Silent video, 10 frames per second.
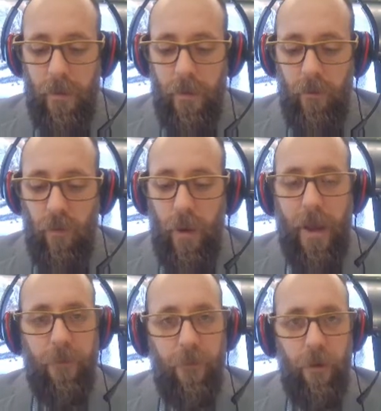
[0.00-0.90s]
So
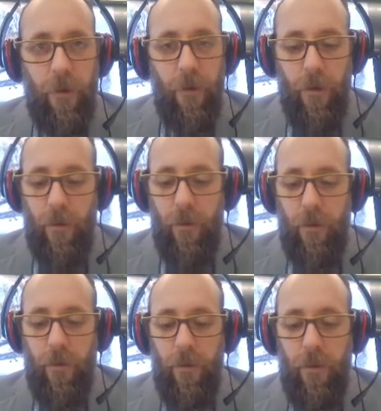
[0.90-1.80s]
after
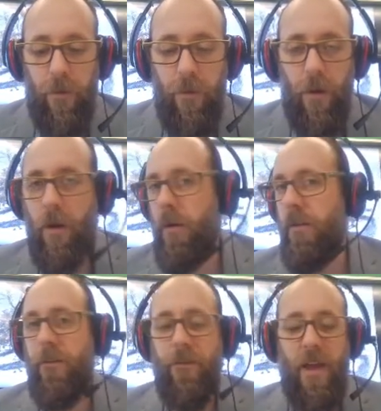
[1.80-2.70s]
all
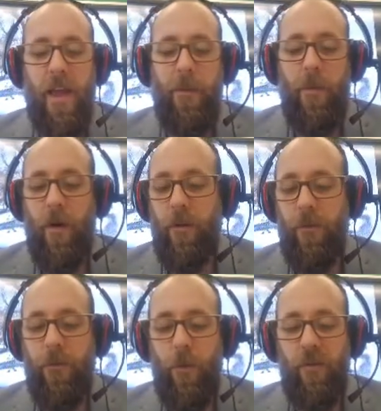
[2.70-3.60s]
the fame, all the
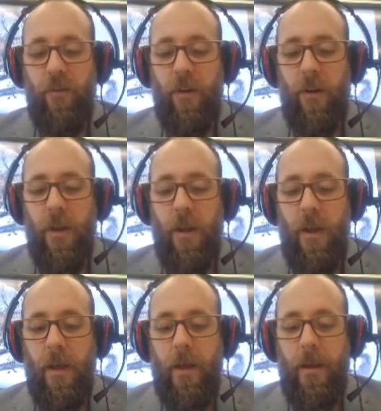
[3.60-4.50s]
fortune,
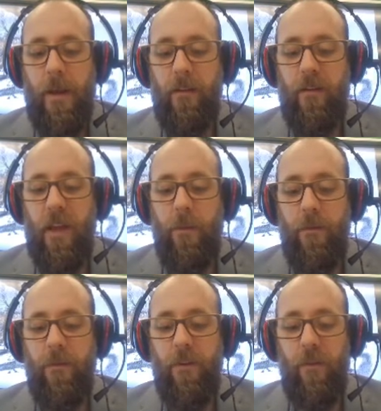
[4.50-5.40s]
next came
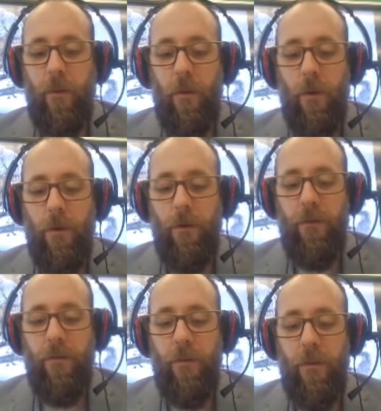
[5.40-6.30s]
official
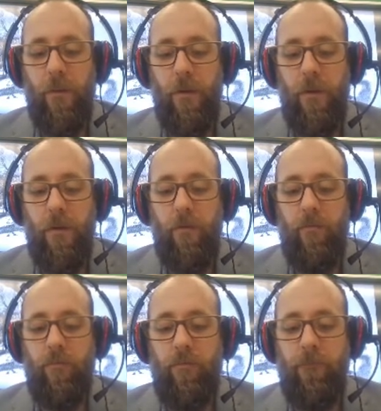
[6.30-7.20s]
orders.
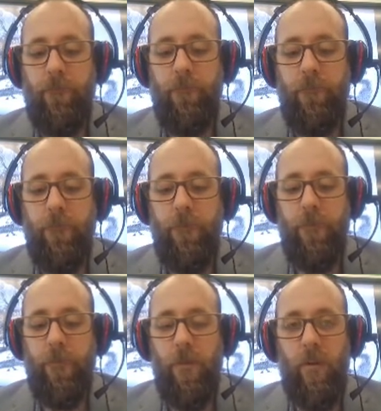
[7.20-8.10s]
Hmm,
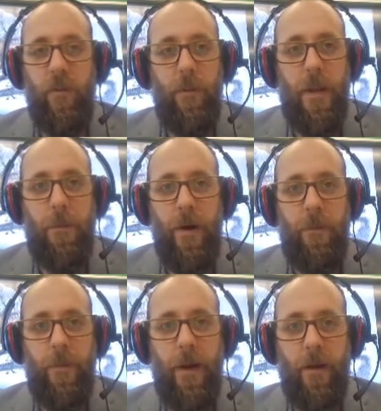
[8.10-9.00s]
so somebody
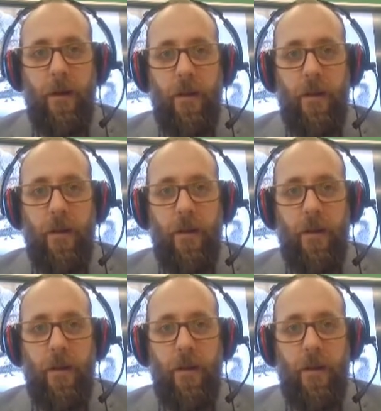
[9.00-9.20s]
bought Buck.